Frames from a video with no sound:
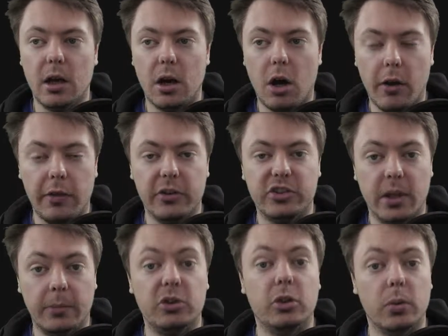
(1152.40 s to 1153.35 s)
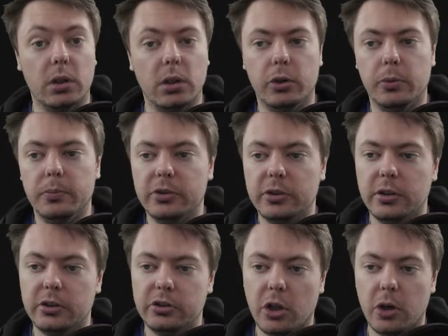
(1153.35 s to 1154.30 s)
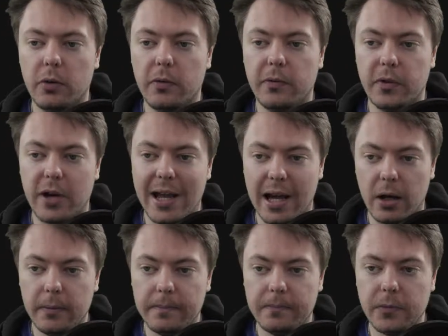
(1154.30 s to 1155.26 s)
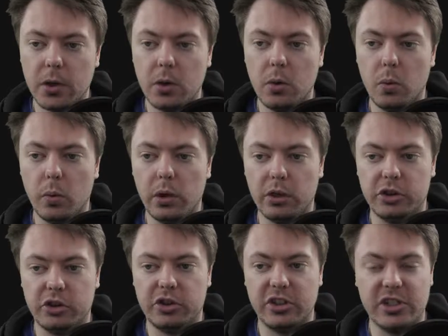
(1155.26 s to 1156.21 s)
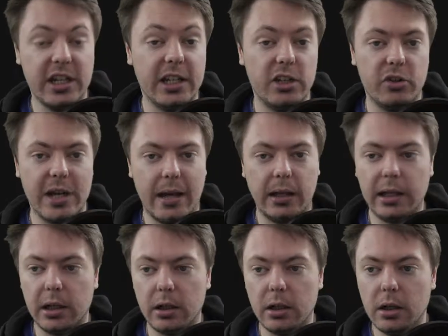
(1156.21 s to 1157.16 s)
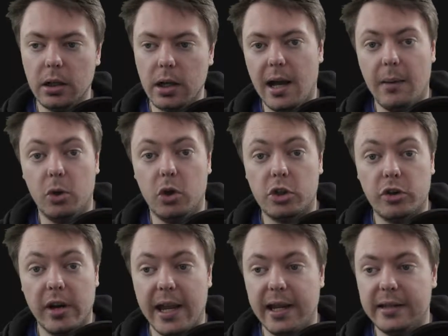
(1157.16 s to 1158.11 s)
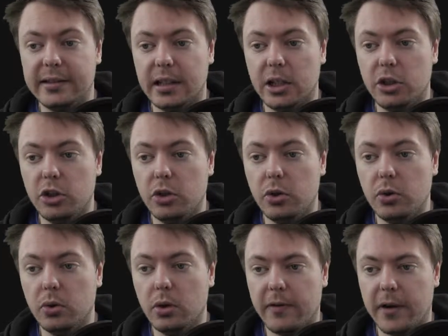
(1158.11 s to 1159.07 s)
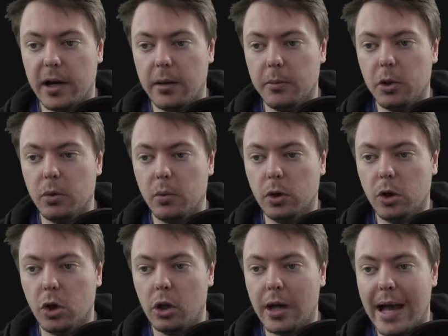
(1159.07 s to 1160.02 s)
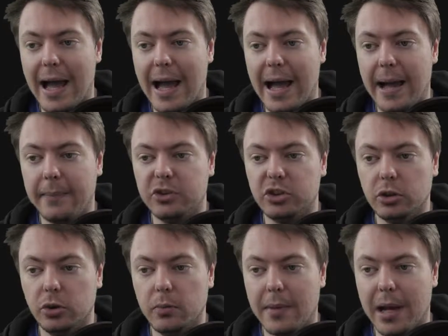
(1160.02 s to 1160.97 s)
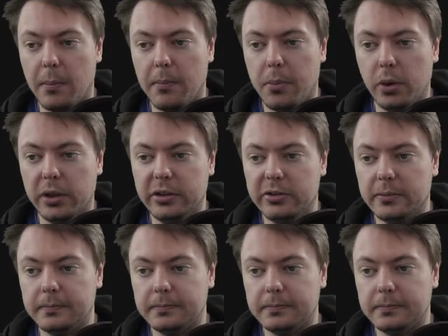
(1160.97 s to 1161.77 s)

on the subsequent loops. So for now, we'll just continue down here and we'll create a new variable. We'll call it absolute mount point,